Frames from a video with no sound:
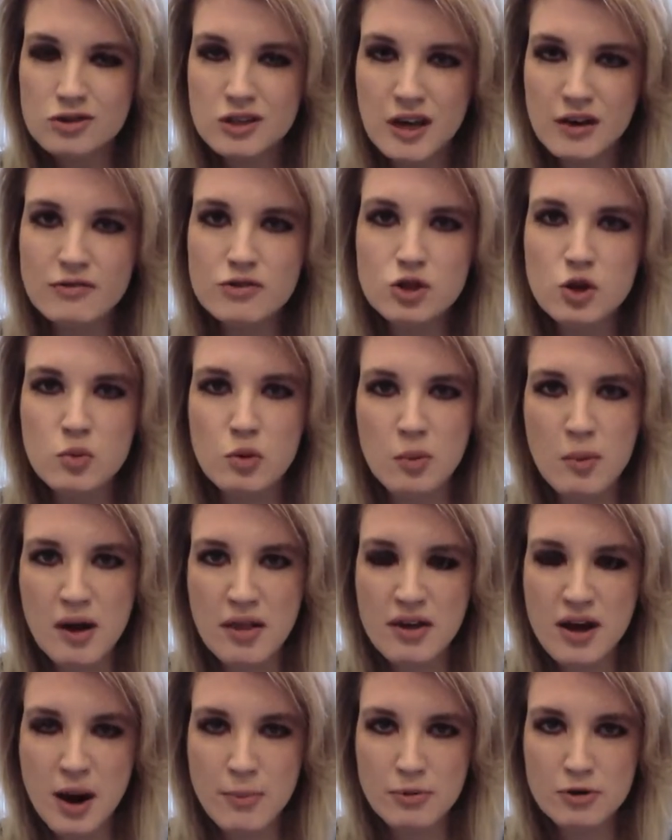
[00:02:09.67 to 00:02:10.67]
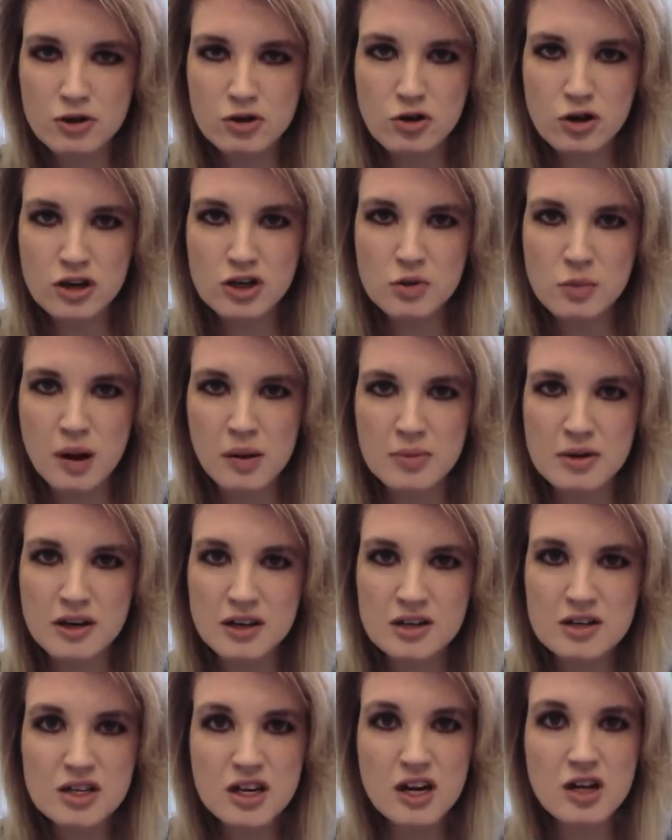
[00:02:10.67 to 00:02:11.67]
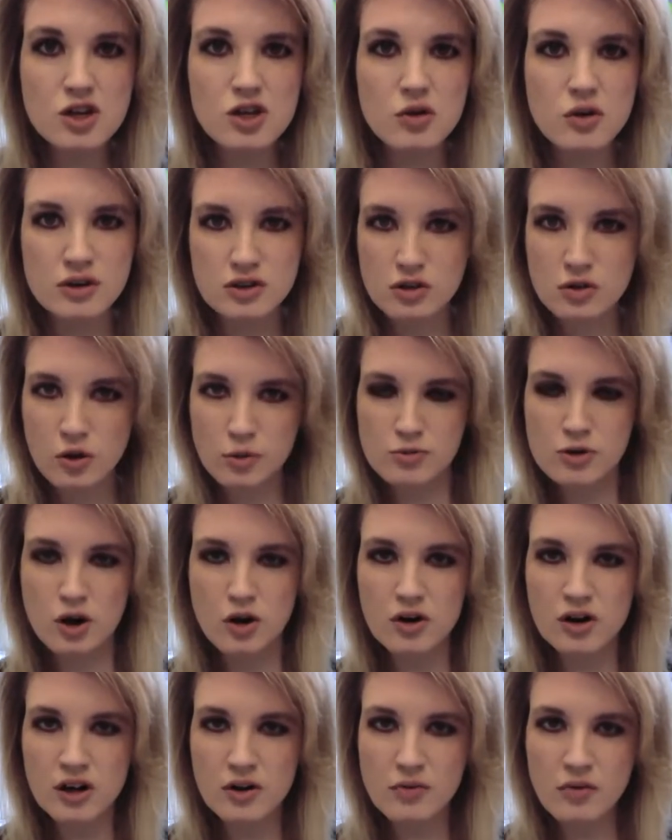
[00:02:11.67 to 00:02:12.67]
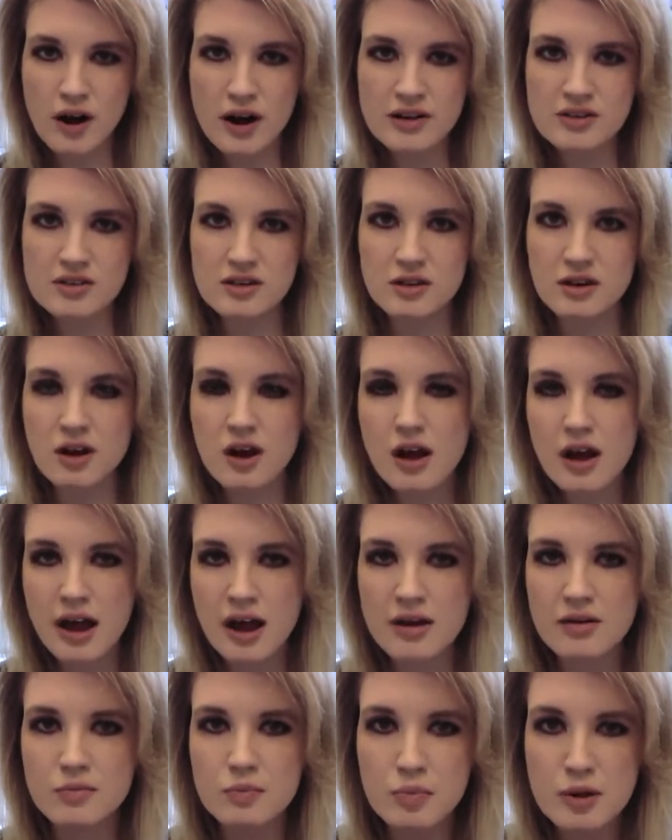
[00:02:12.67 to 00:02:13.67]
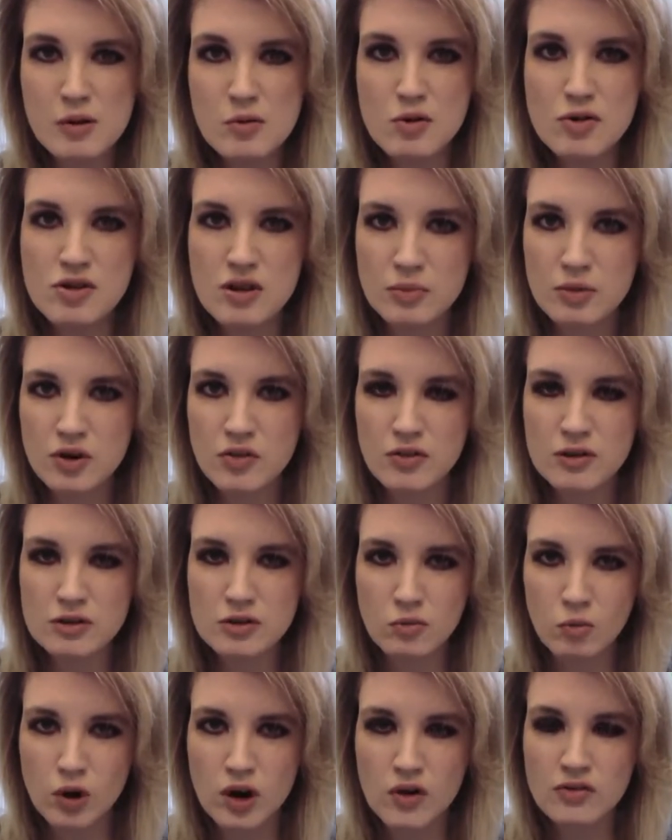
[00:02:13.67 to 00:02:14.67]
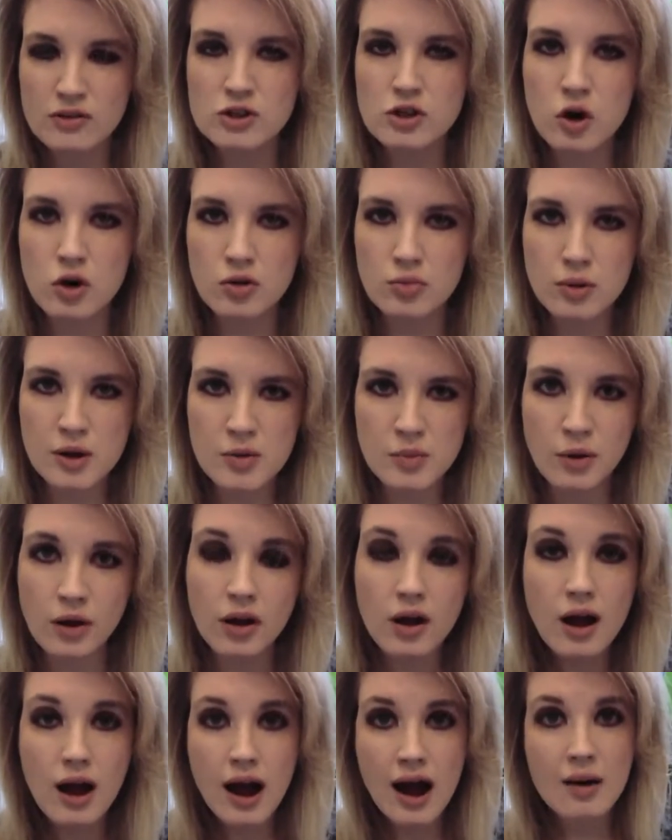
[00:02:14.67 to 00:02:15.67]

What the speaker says: give Superman the opportunity to maybe continue his Kryptonian race and be with one of his own people.